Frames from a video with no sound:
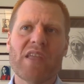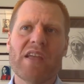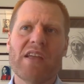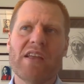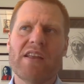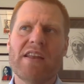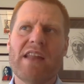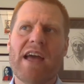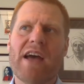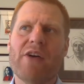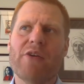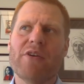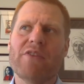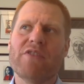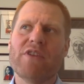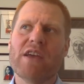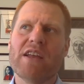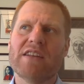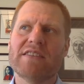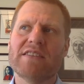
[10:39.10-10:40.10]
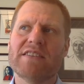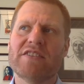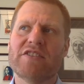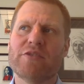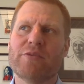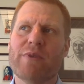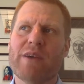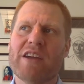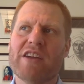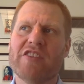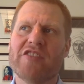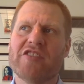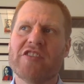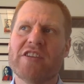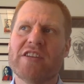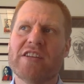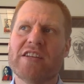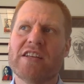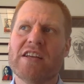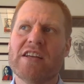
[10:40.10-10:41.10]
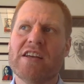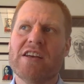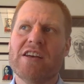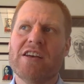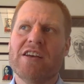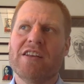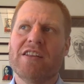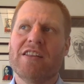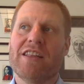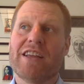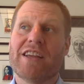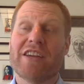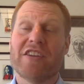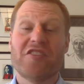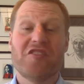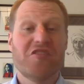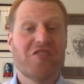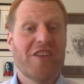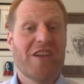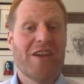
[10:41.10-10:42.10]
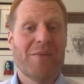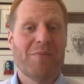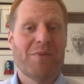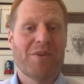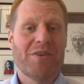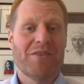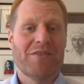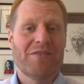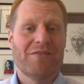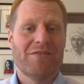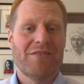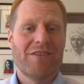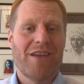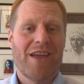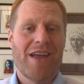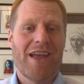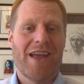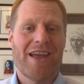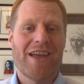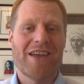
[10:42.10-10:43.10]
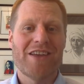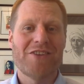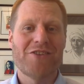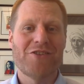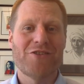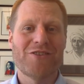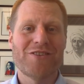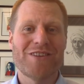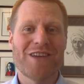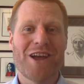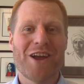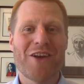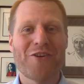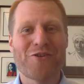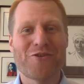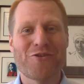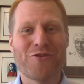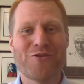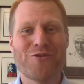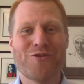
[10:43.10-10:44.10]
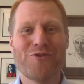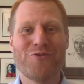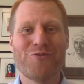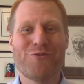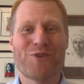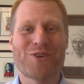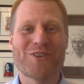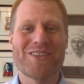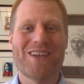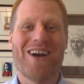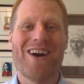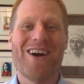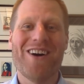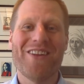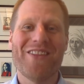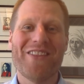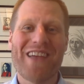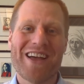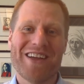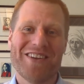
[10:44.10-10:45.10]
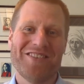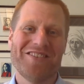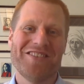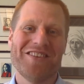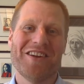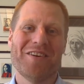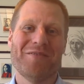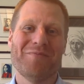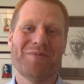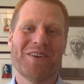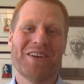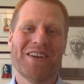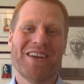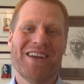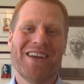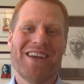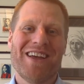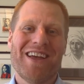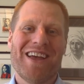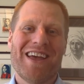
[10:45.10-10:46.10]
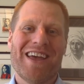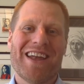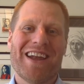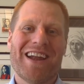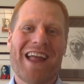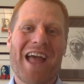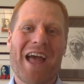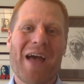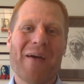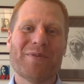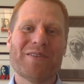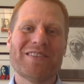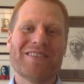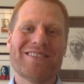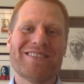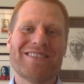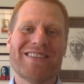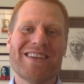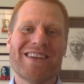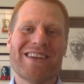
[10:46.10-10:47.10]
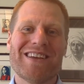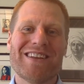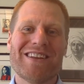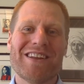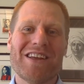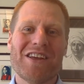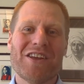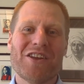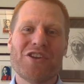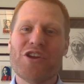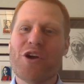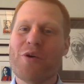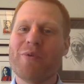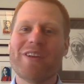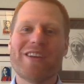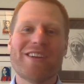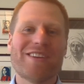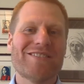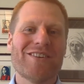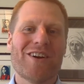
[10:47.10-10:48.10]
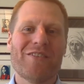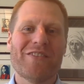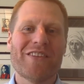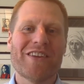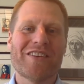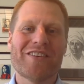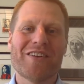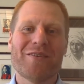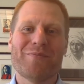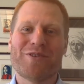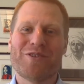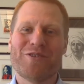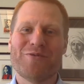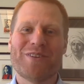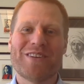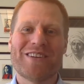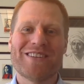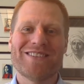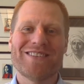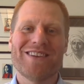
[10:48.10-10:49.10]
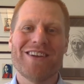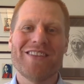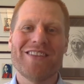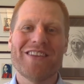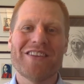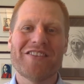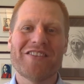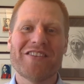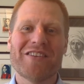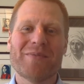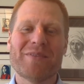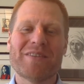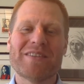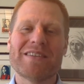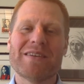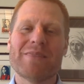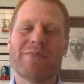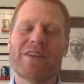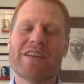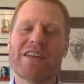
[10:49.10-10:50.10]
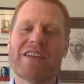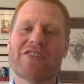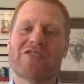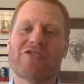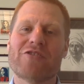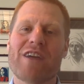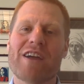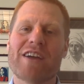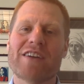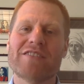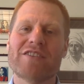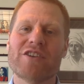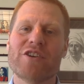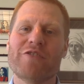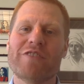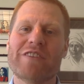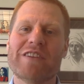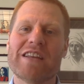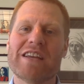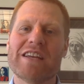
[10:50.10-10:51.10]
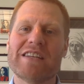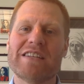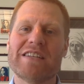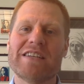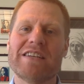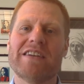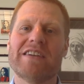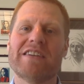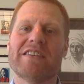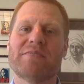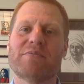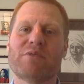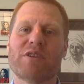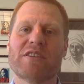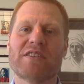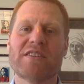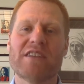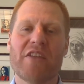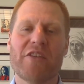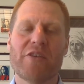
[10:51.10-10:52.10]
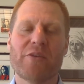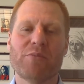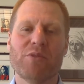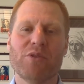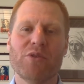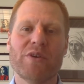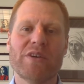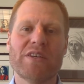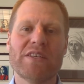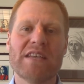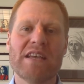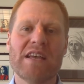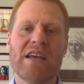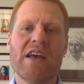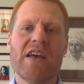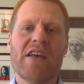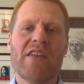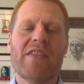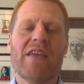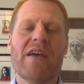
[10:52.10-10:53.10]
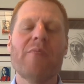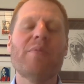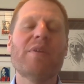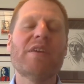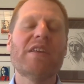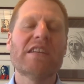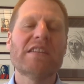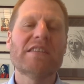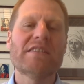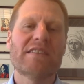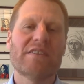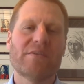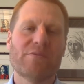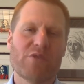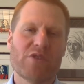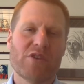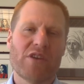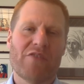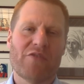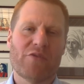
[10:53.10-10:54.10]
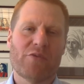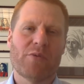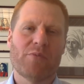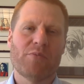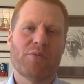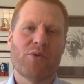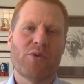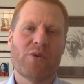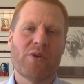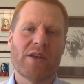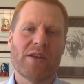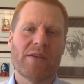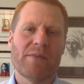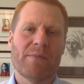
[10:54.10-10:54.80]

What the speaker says: Now, if you had a situation like a ship and your entire crew works on that ship, and it happens that nobody gets off that ship and nobody gets on that ship, and somebody contracts COVID-19 and it spreads to other employees, that'd be an incident where you have to report it.